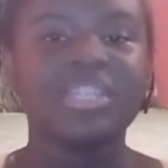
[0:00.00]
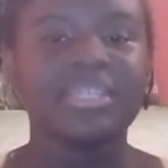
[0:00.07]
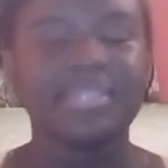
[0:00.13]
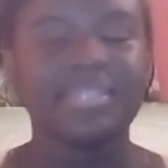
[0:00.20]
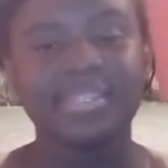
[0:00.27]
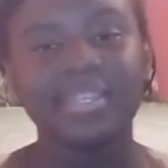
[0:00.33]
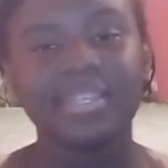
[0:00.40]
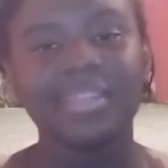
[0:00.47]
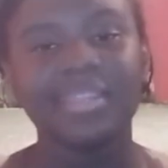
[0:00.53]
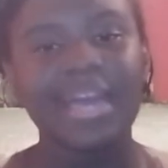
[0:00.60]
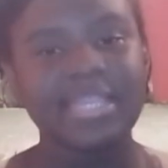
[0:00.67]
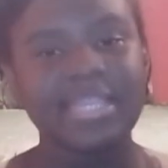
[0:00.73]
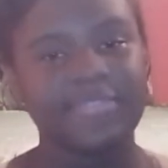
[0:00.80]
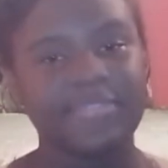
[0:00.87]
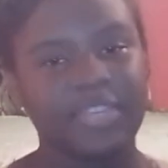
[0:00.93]
these in the
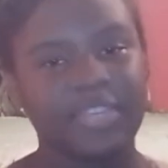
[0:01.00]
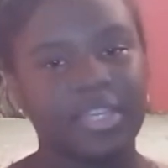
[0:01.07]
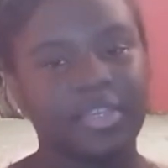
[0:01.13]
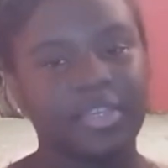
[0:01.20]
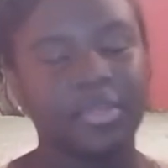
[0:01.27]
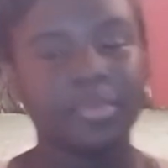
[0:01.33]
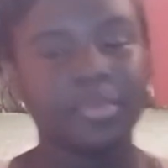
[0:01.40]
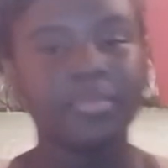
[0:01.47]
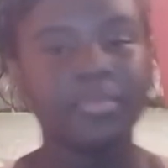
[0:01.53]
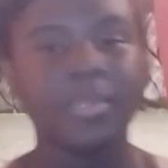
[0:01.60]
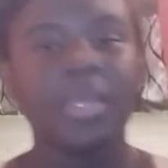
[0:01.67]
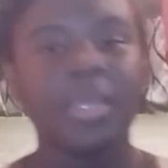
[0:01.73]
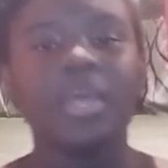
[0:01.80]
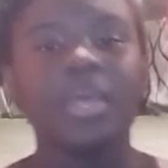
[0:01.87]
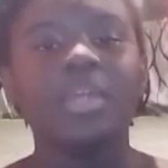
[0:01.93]
last video.
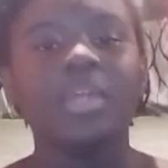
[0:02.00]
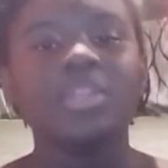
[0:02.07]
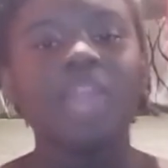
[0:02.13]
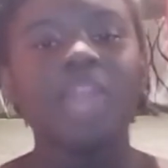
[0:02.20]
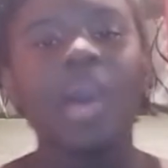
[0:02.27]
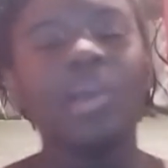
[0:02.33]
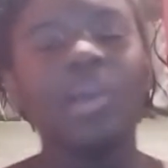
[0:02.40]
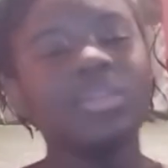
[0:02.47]
Not